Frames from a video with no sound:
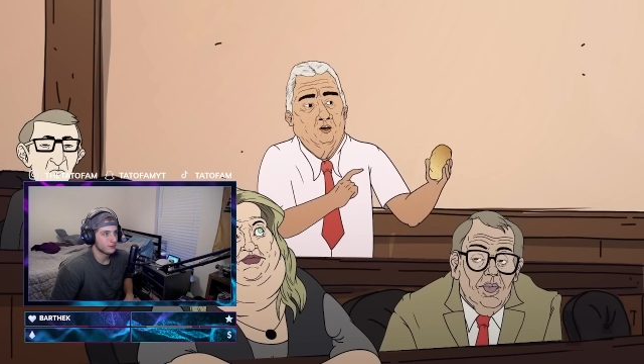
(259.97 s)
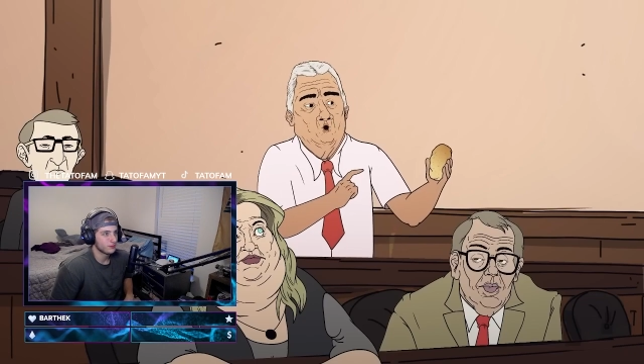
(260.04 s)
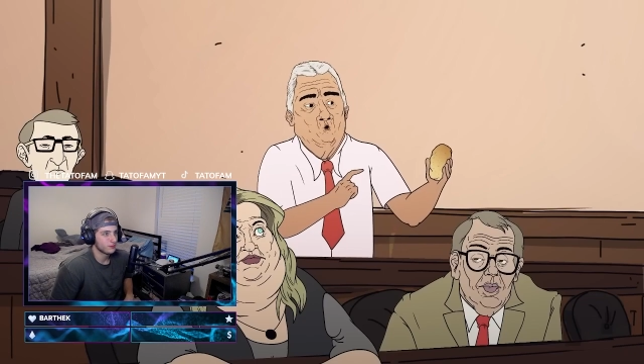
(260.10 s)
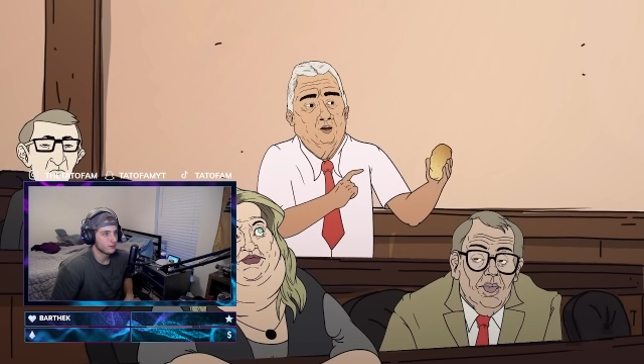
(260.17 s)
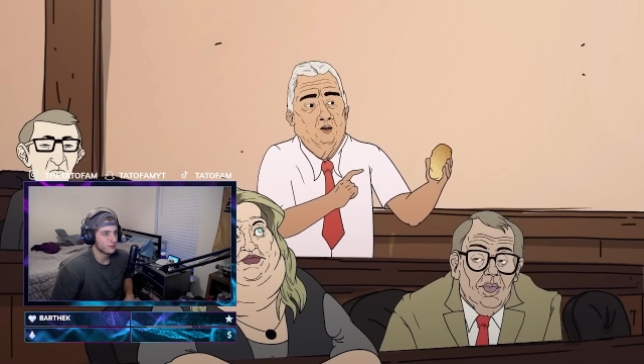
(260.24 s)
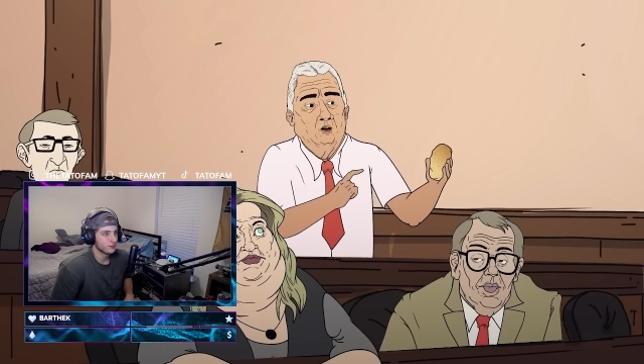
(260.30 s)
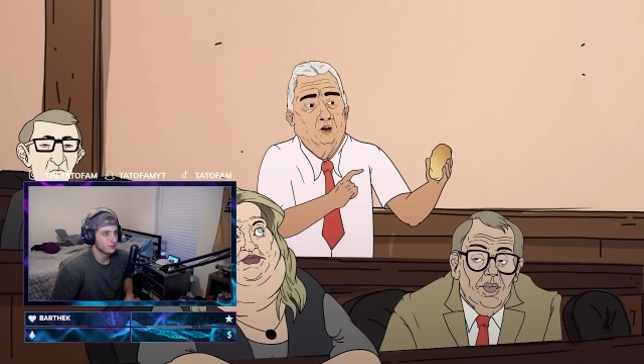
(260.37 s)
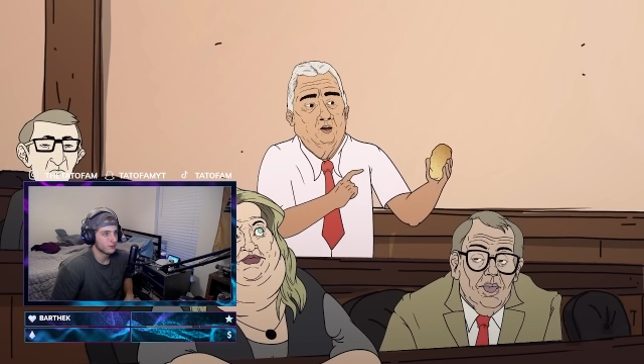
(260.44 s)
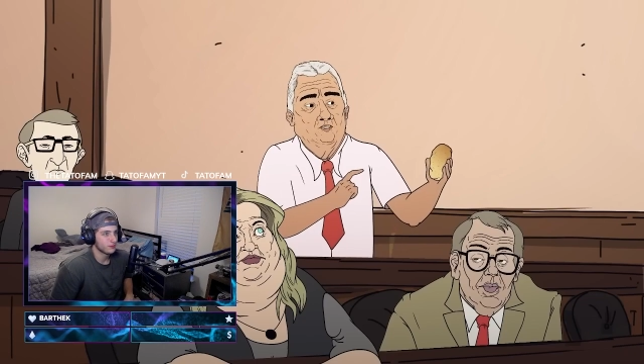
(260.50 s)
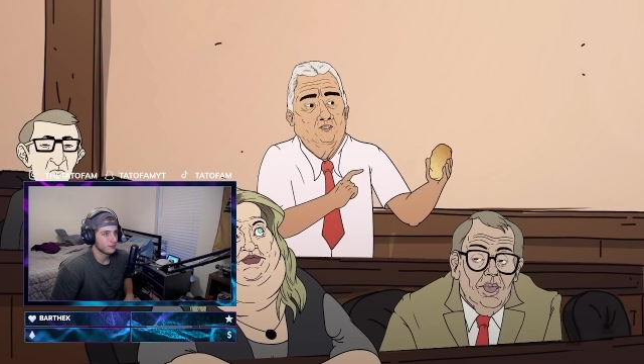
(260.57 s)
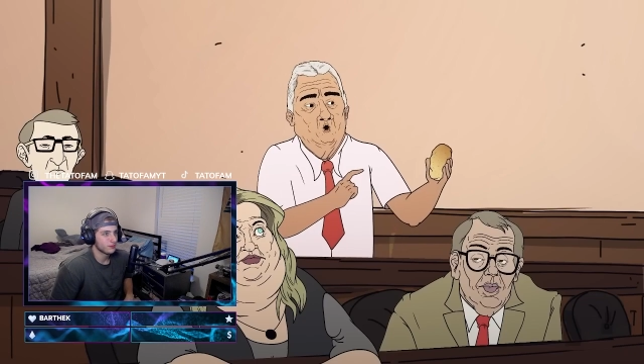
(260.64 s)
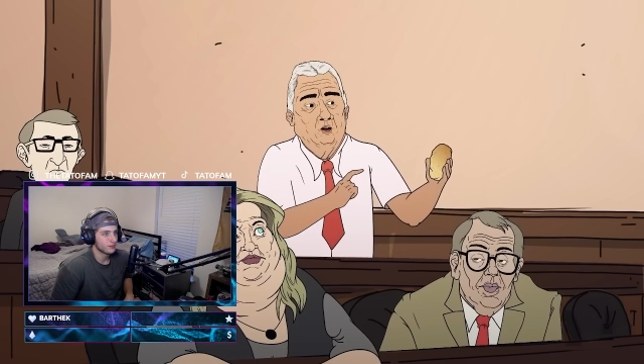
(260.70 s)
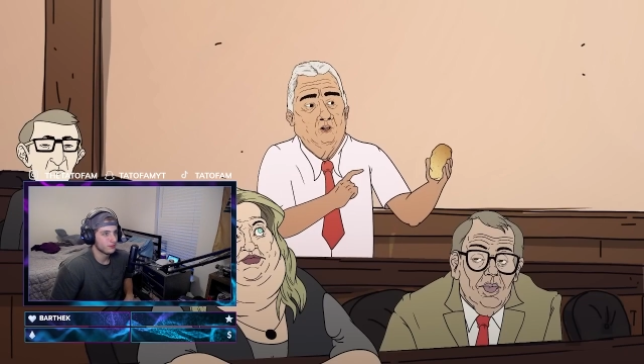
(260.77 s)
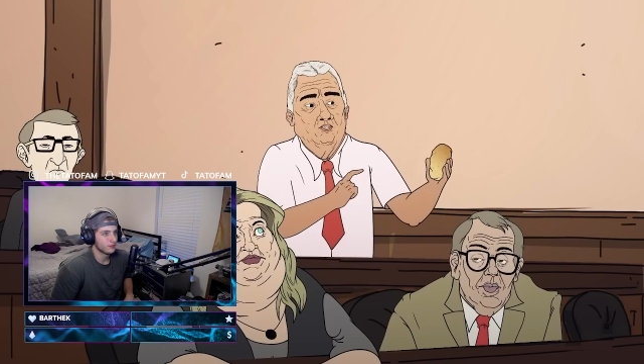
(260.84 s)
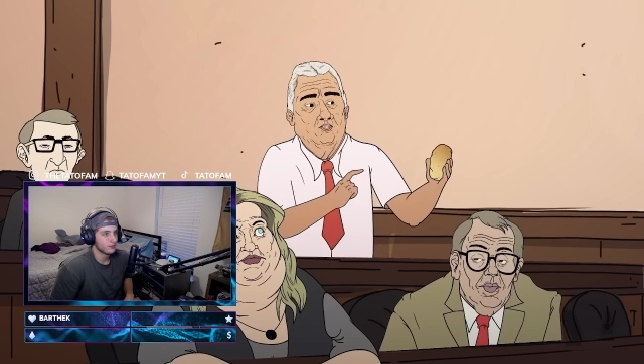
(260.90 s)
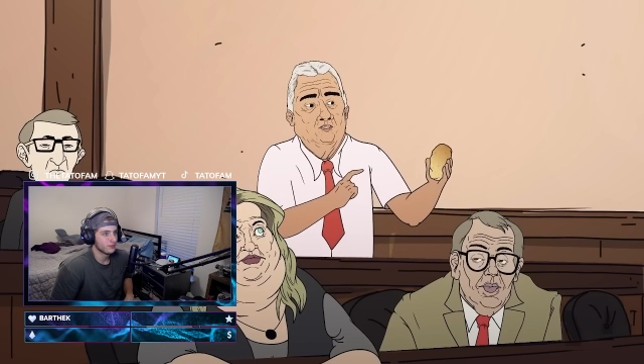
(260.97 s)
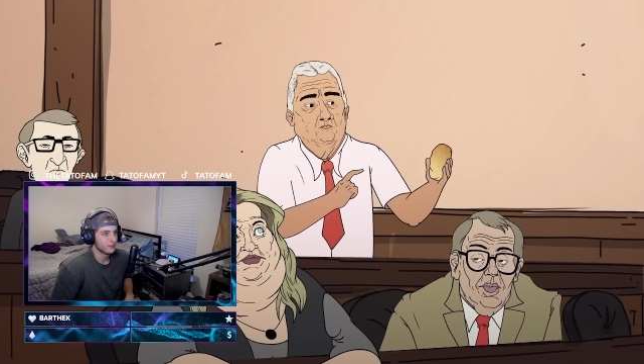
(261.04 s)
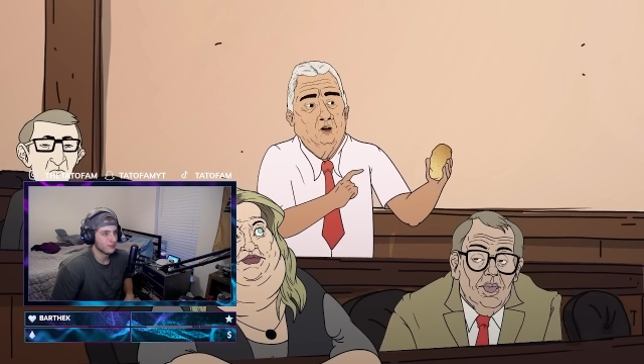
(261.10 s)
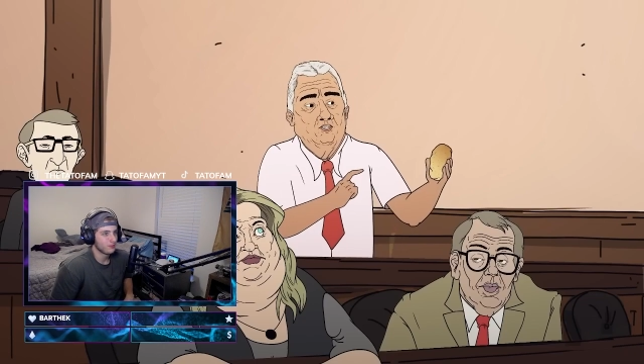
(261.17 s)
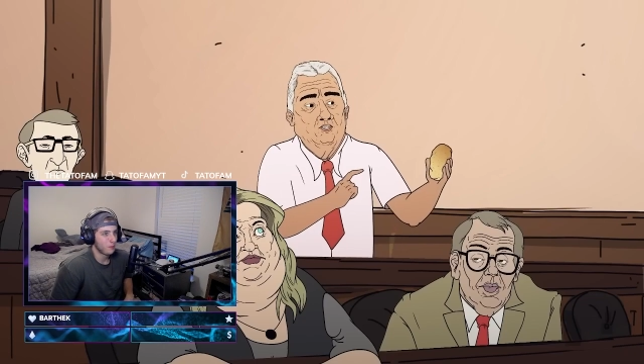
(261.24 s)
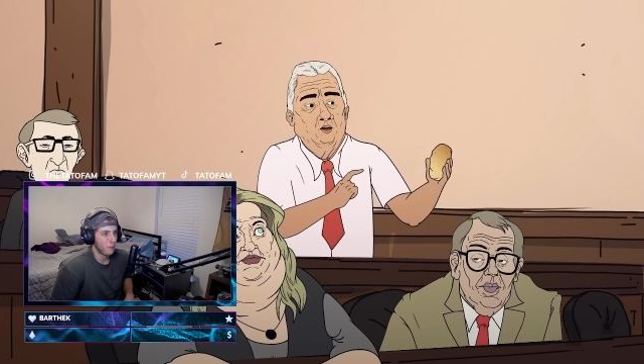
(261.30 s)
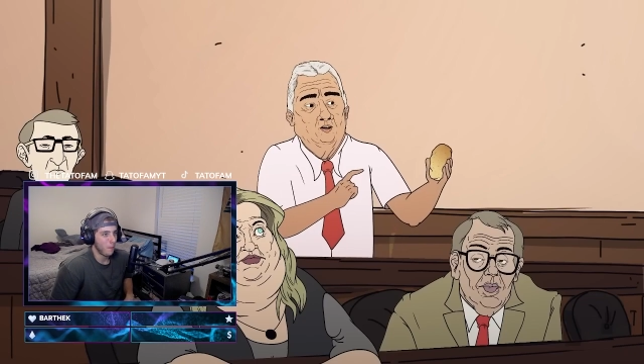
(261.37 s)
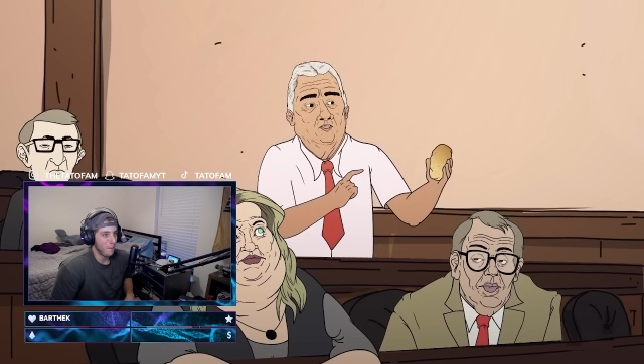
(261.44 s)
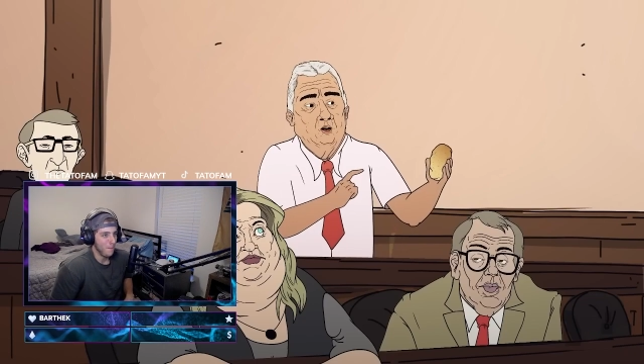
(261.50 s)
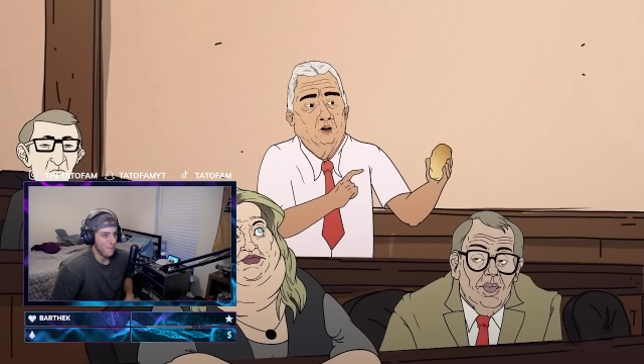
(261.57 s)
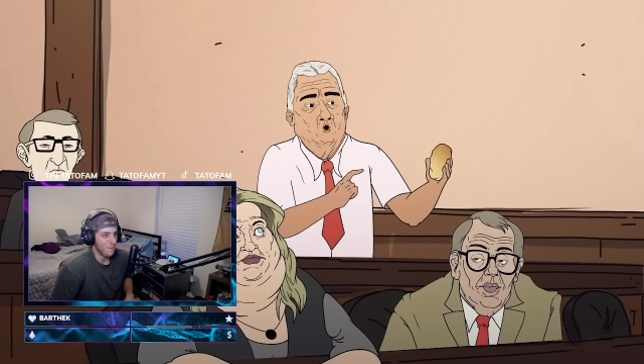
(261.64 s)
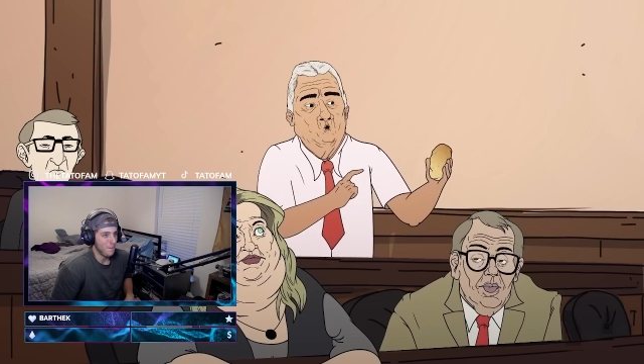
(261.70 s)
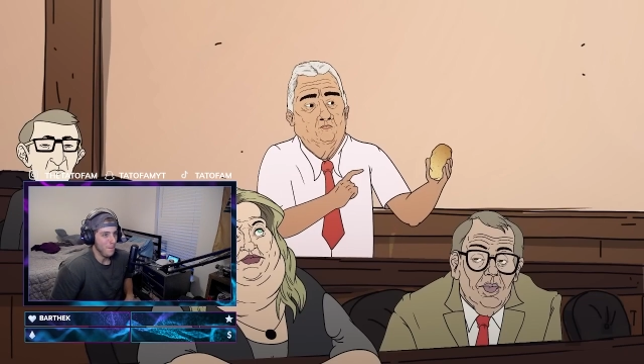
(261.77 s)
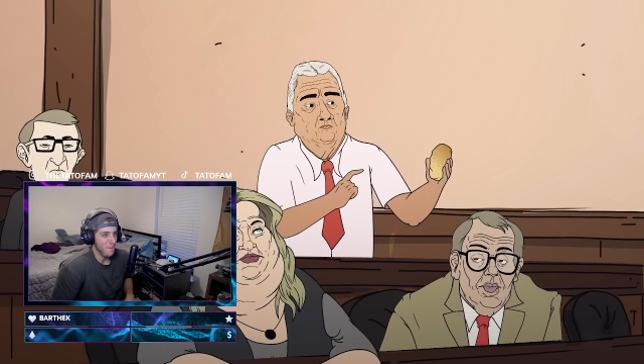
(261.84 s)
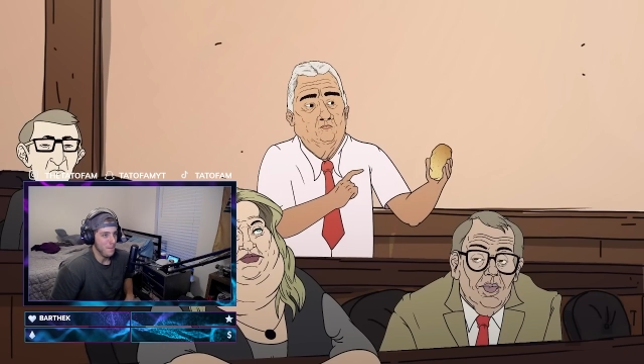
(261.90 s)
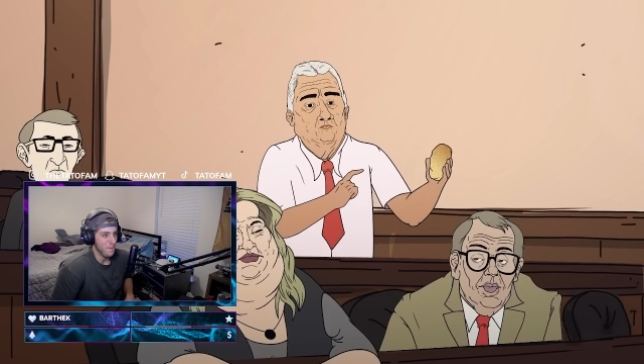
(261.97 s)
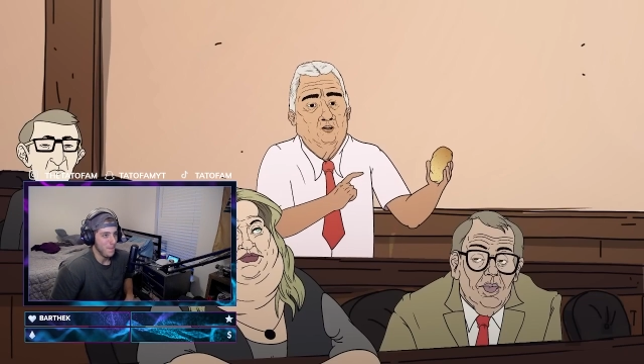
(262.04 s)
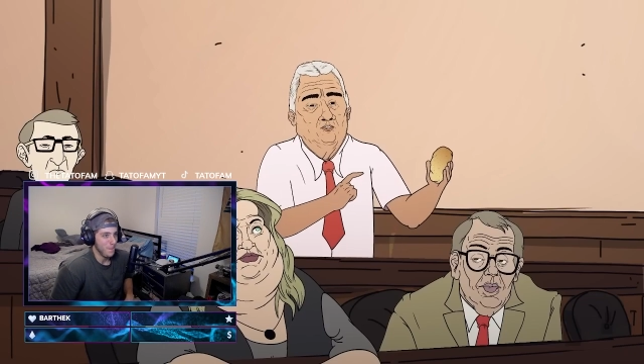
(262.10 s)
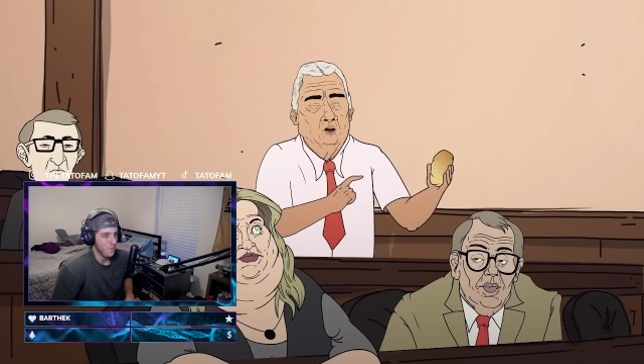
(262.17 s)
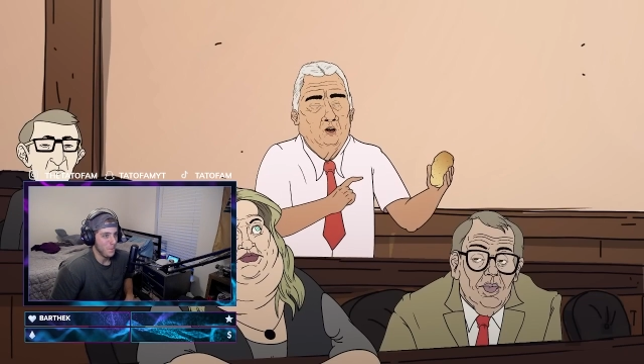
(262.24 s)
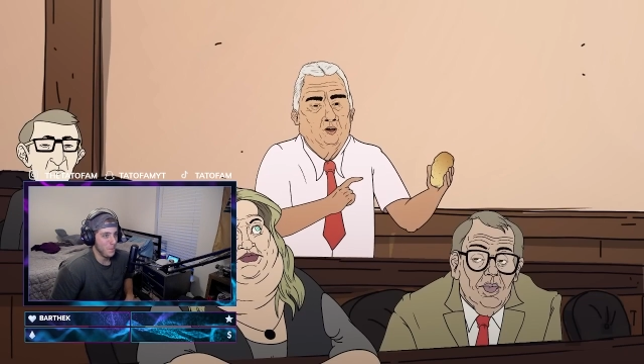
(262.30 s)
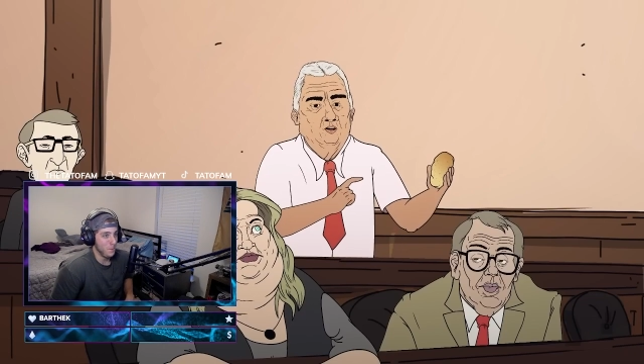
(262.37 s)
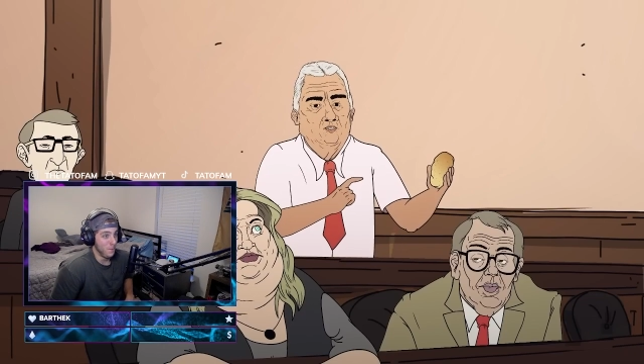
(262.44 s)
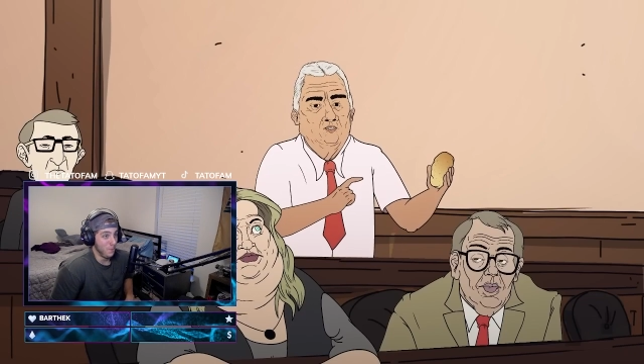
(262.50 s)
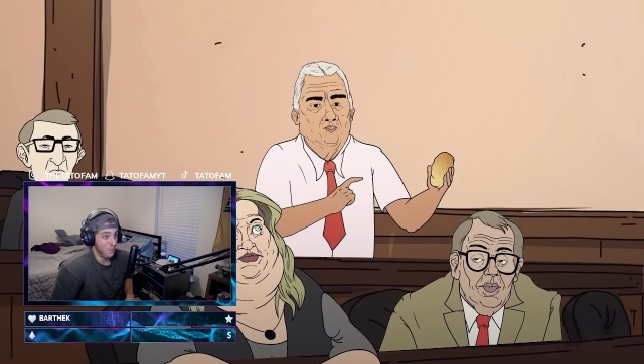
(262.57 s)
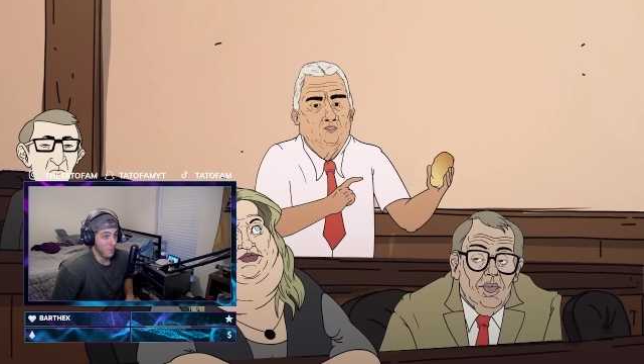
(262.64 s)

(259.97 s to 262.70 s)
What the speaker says: a Yukon Gold potato, okay?